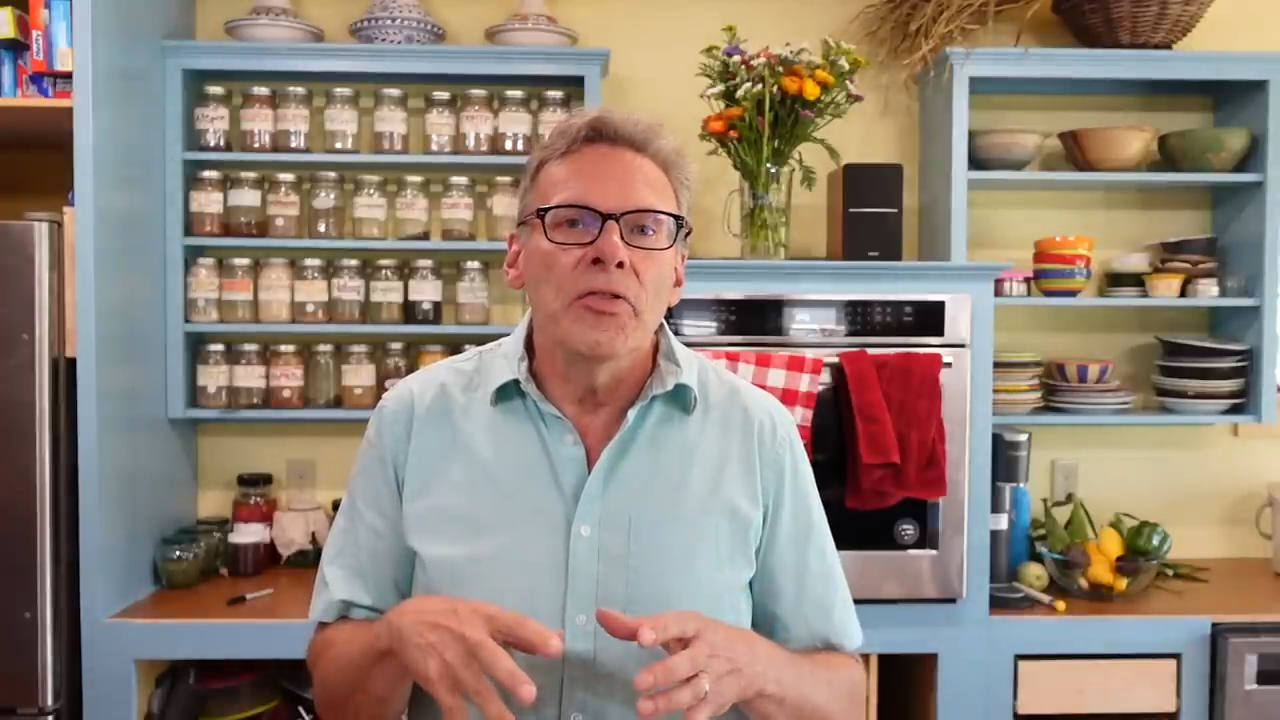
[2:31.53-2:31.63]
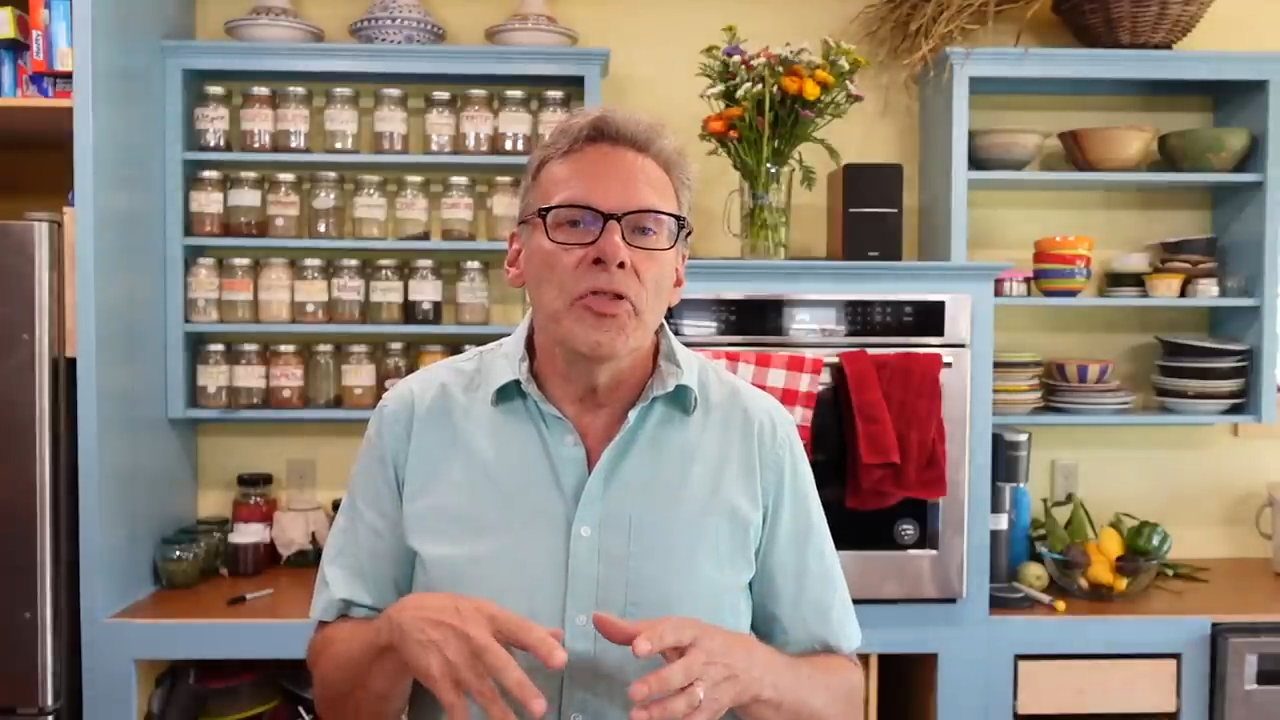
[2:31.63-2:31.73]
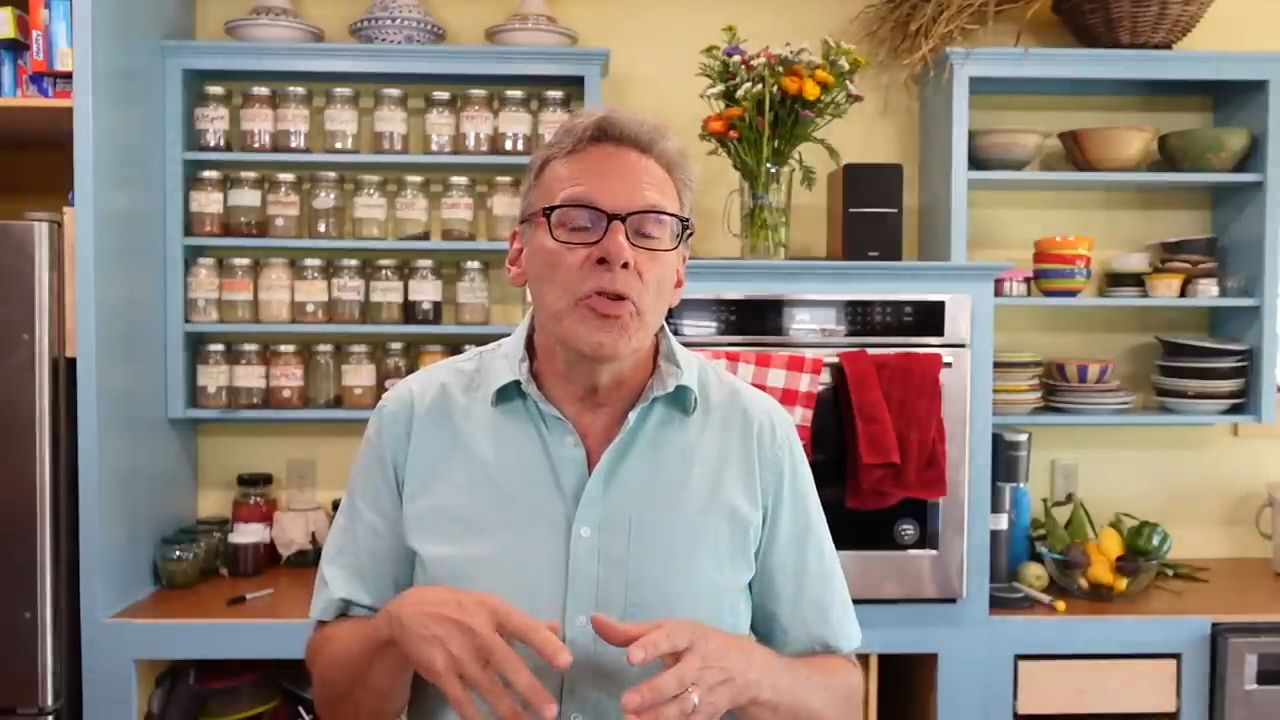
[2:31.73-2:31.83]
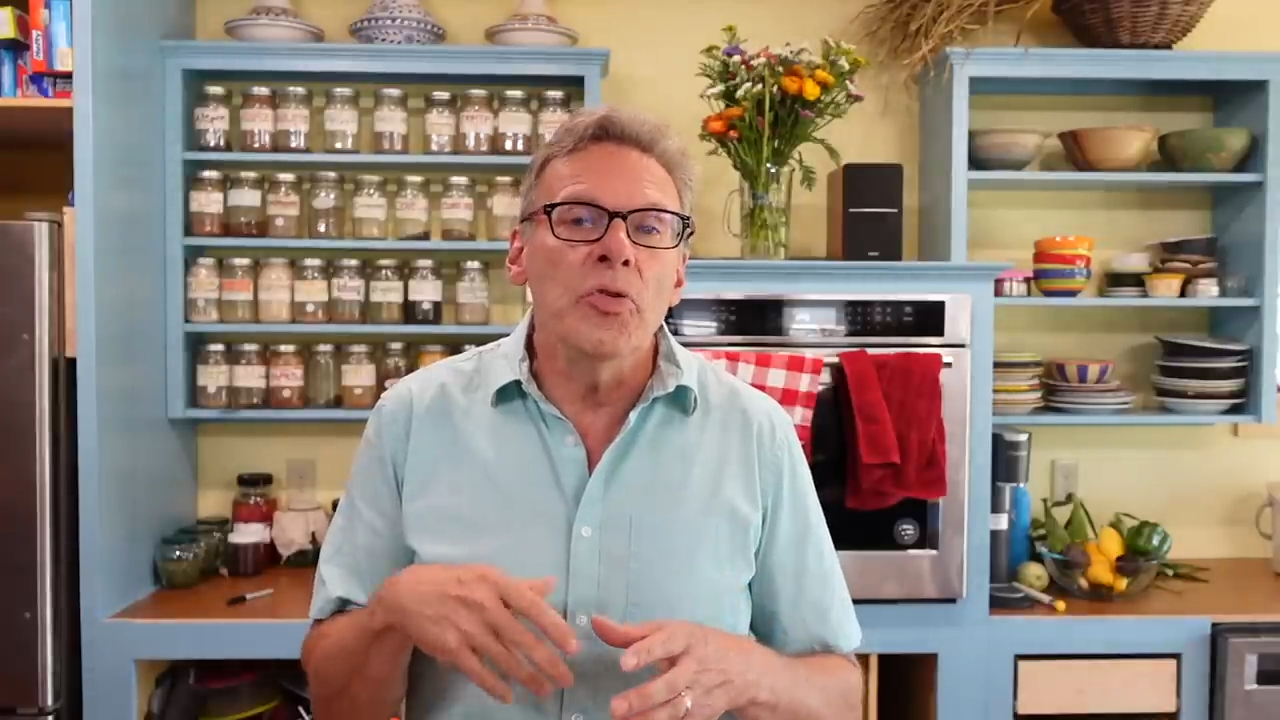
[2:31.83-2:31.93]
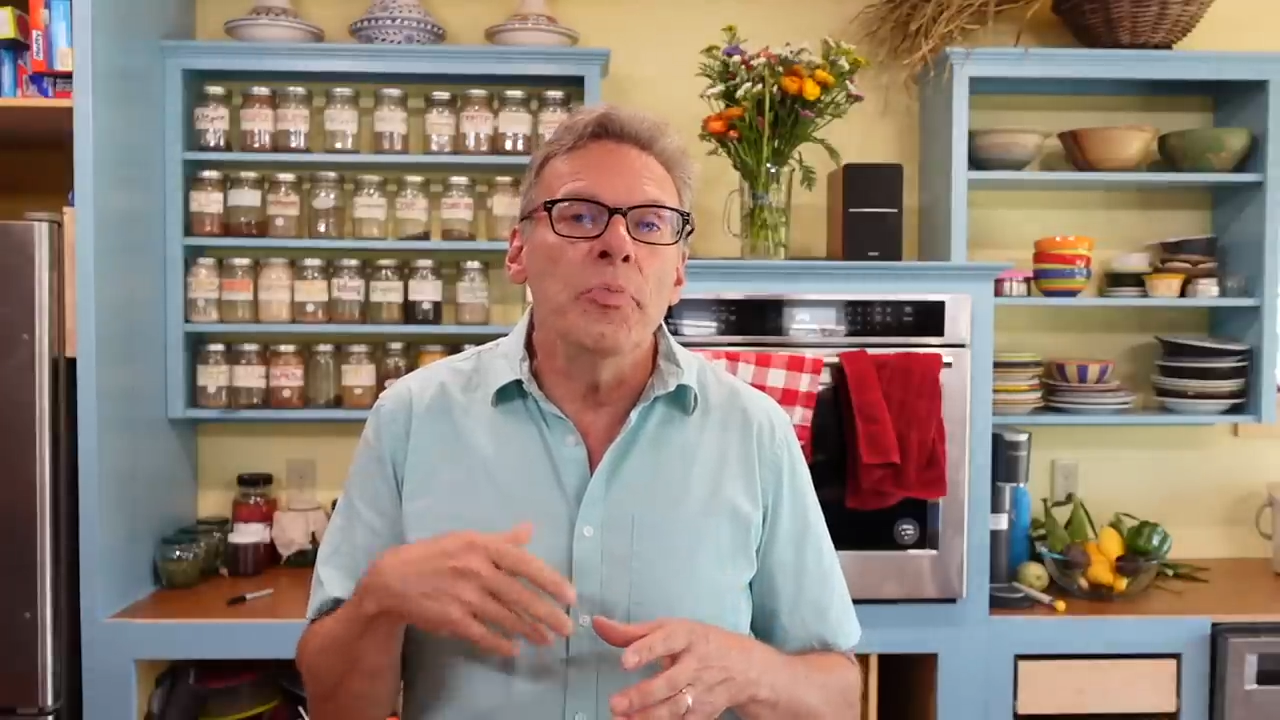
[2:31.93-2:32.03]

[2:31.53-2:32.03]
to